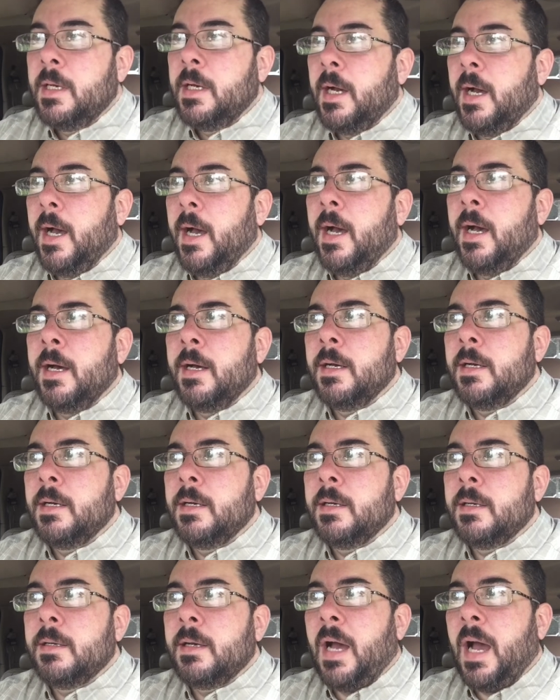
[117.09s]

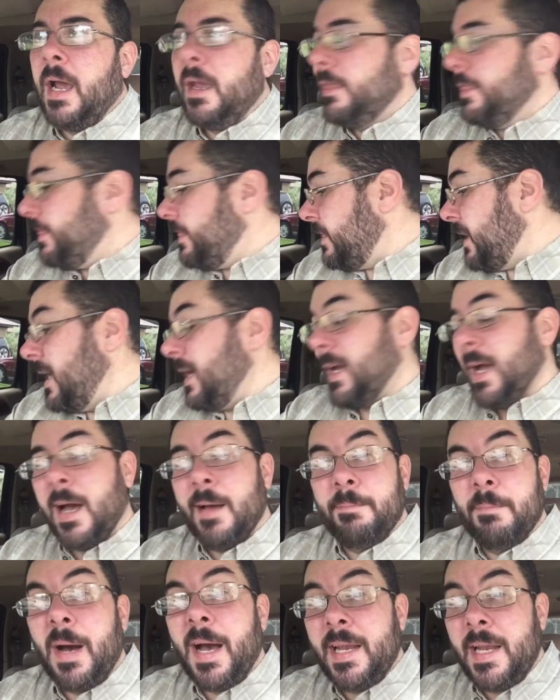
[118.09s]
I think
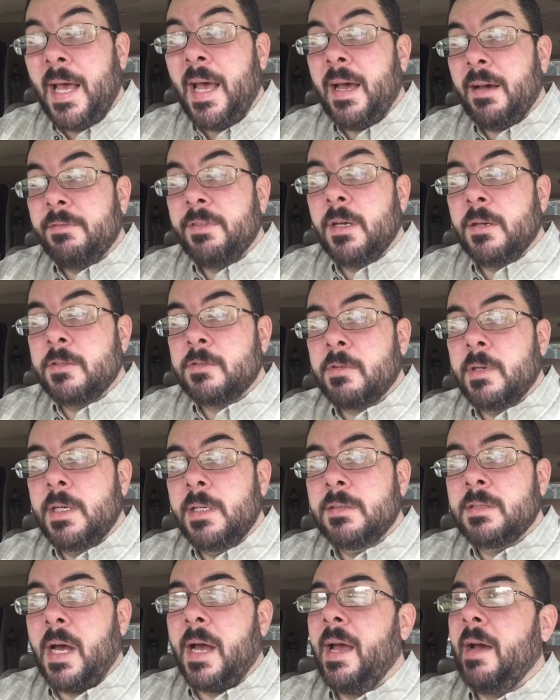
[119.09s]
I might have those
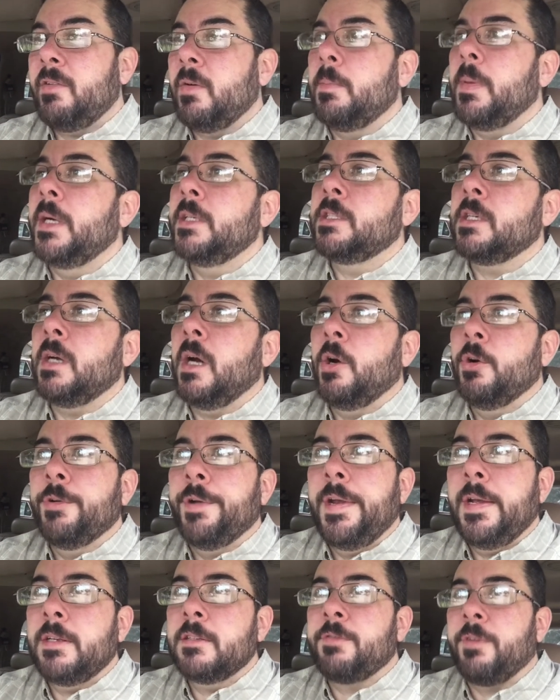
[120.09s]
rings. I have a bunch of
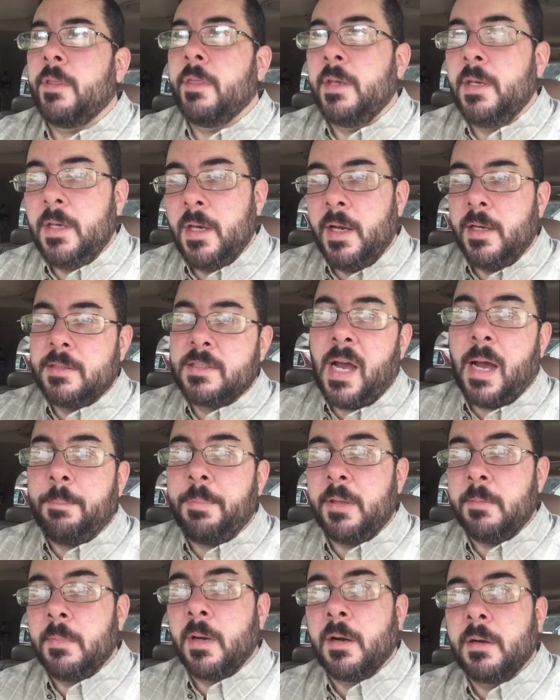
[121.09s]
O-rings for the
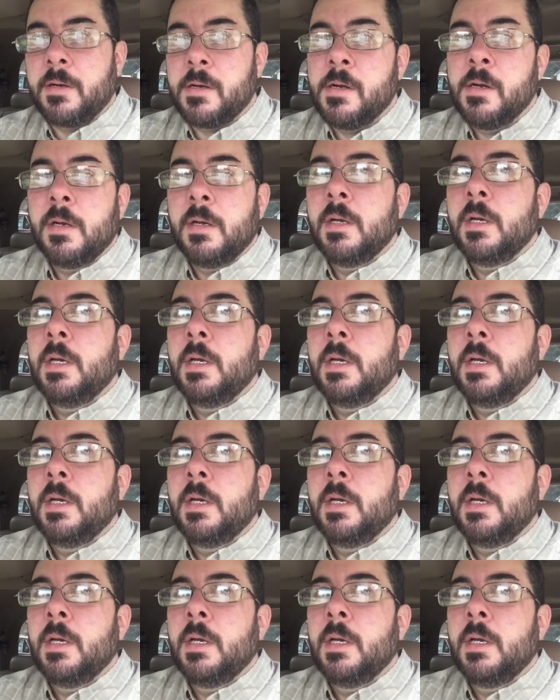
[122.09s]
top of the motor.